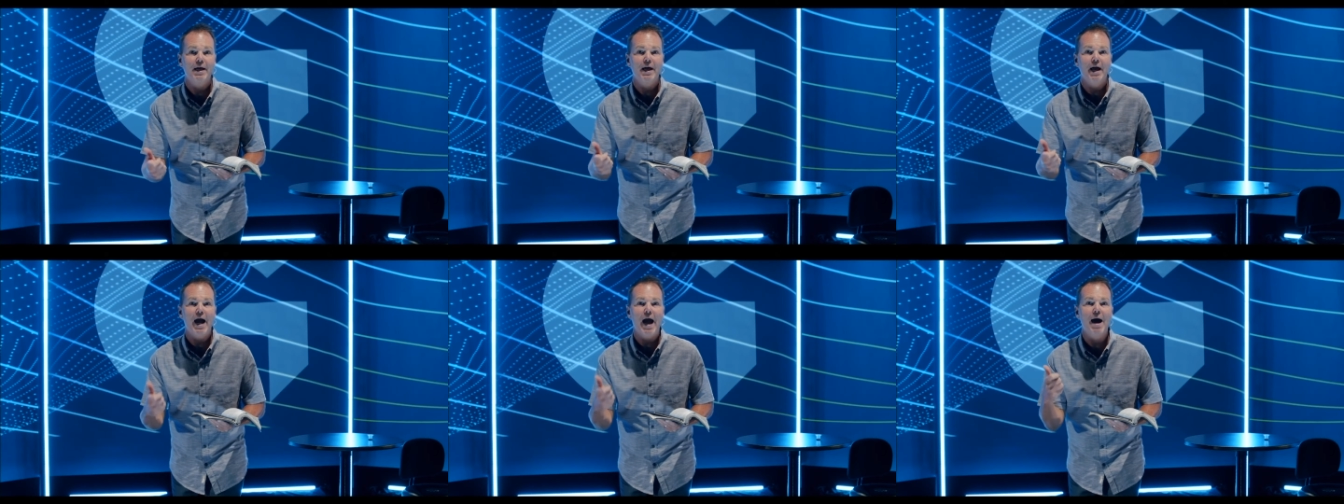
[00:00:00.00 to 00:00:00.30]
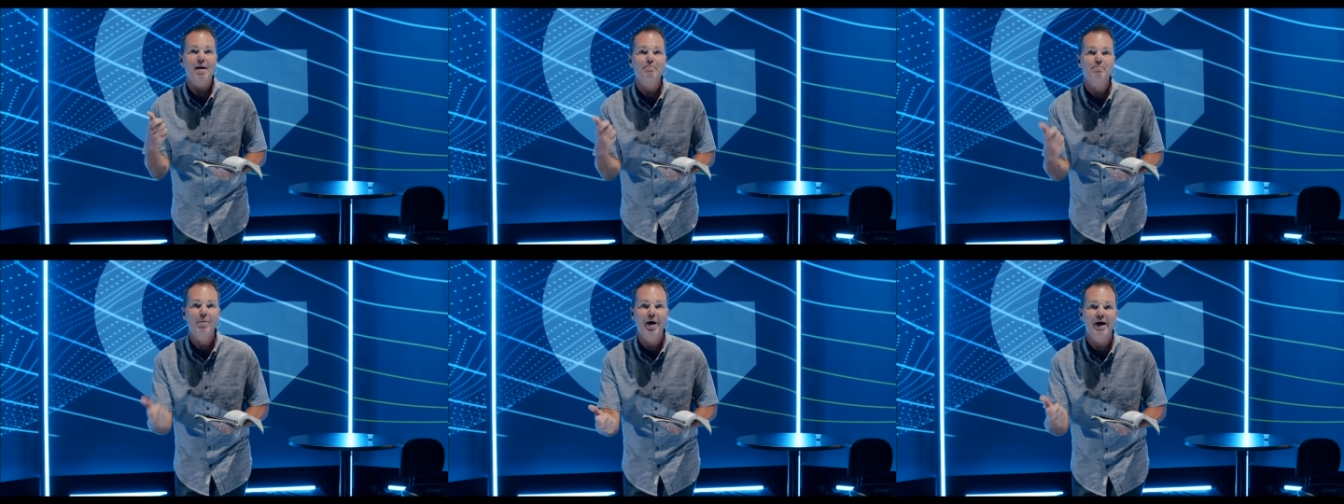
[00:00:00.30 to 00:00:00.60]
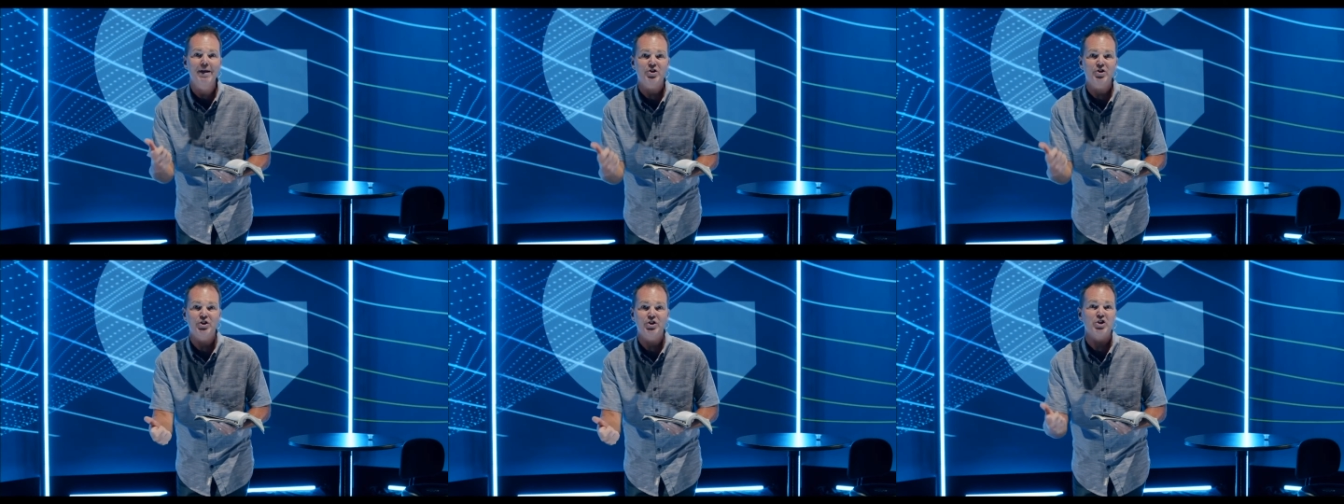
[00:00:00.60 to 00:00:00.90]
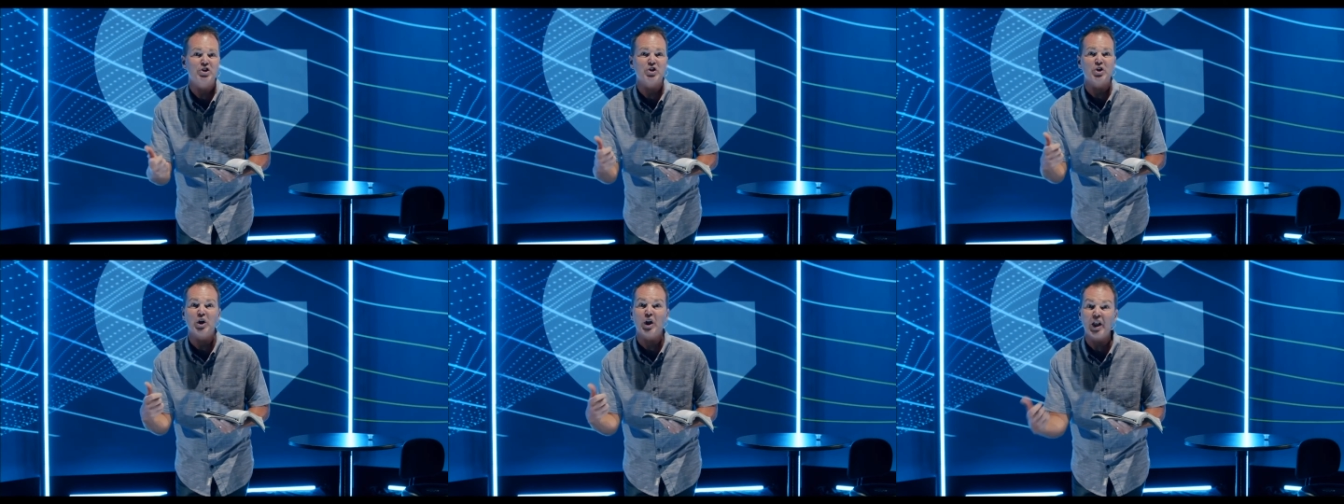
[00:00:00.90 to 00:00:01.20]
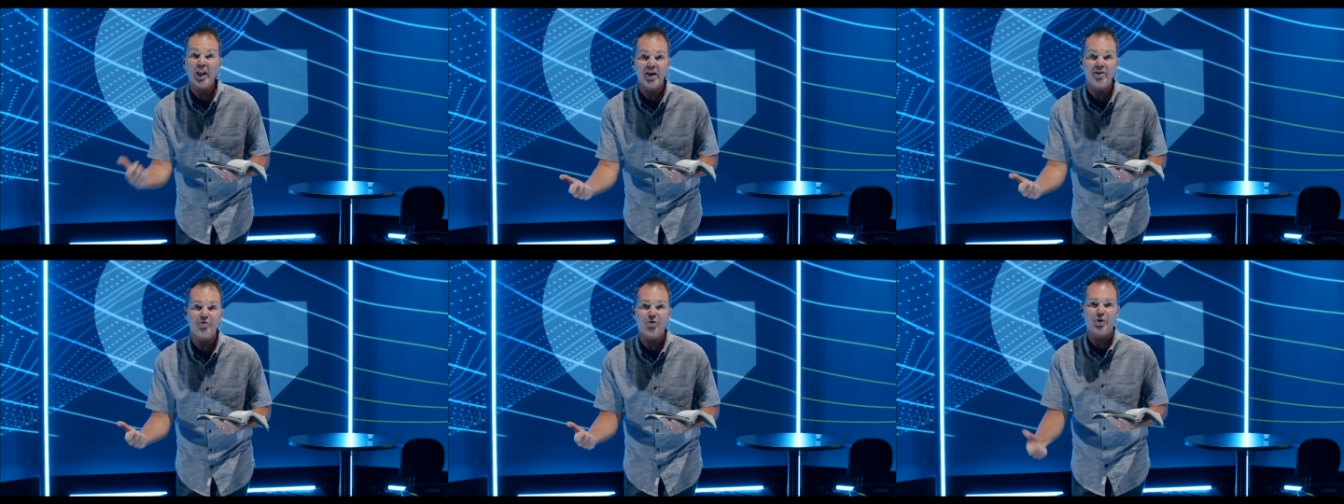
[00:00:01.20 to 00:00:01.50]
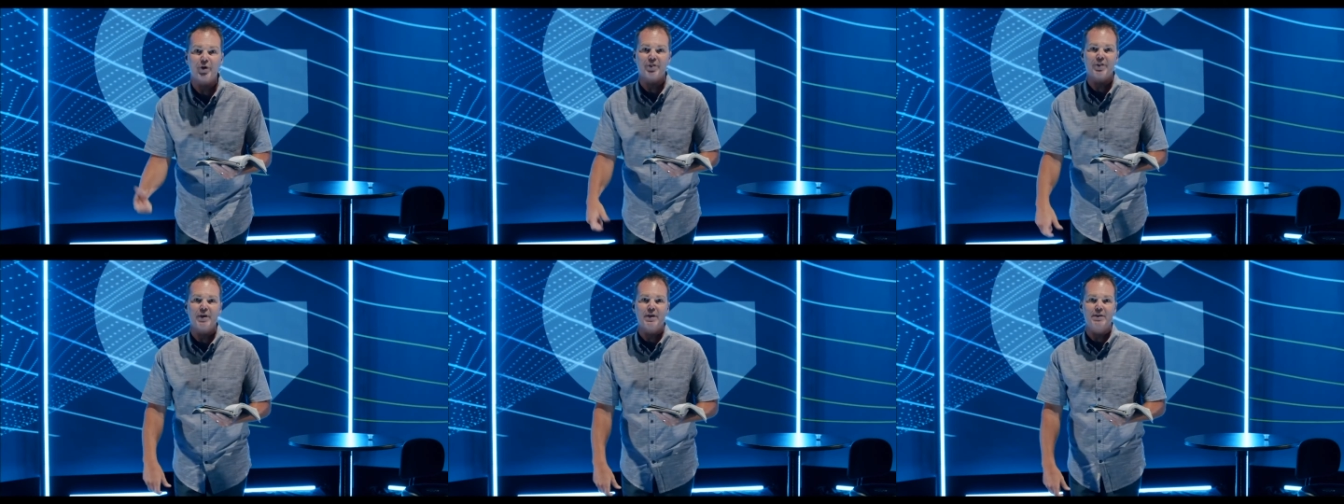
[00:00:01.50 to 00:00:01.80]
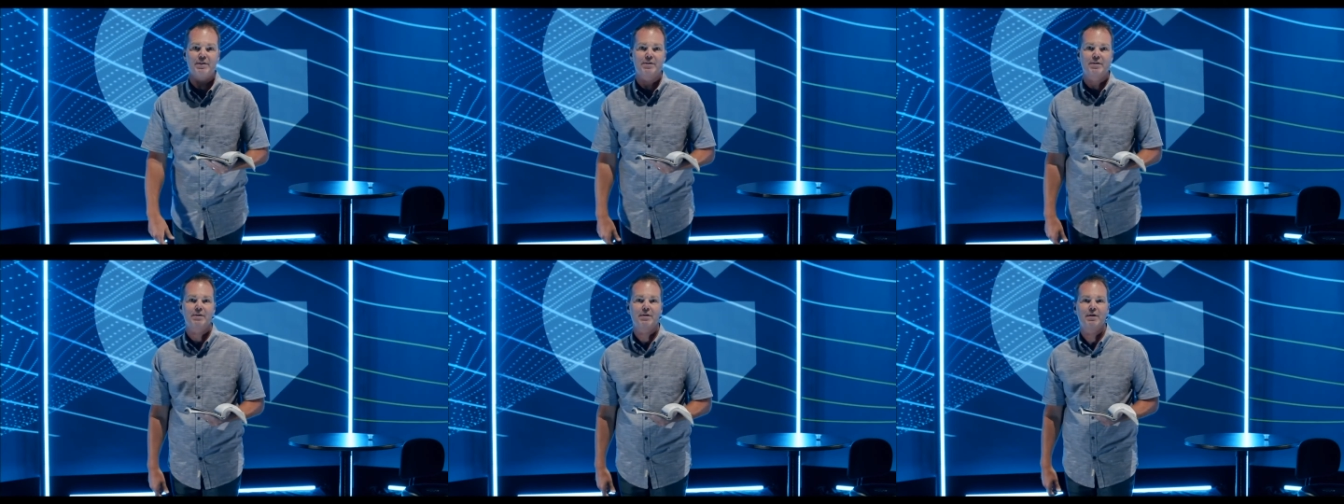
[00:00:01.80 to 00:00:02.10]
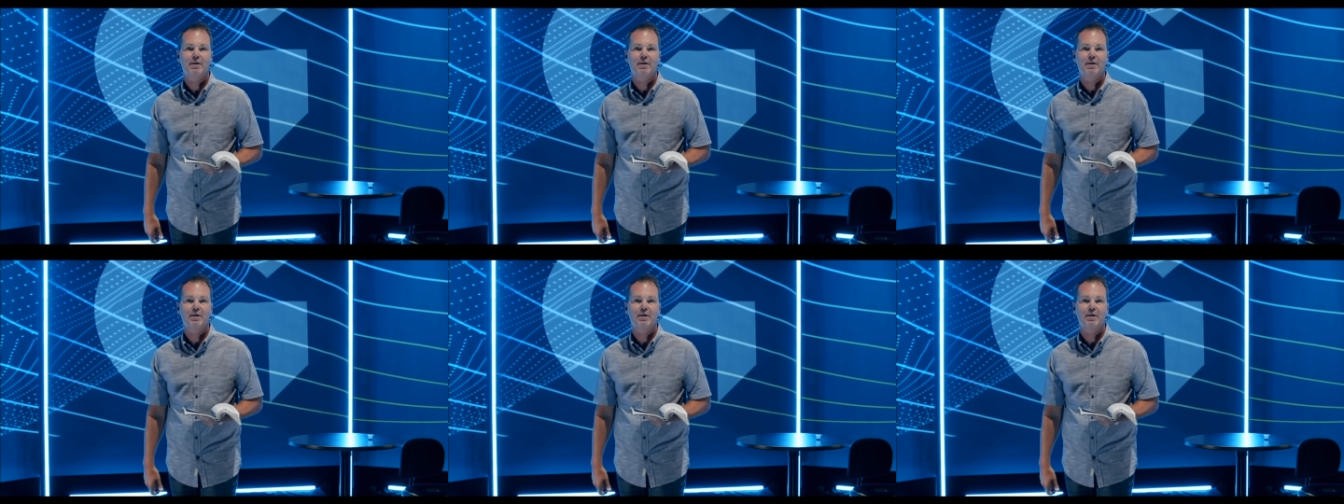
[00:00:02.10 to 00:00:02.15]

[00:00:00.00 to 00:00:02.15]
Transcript: I must just live with it.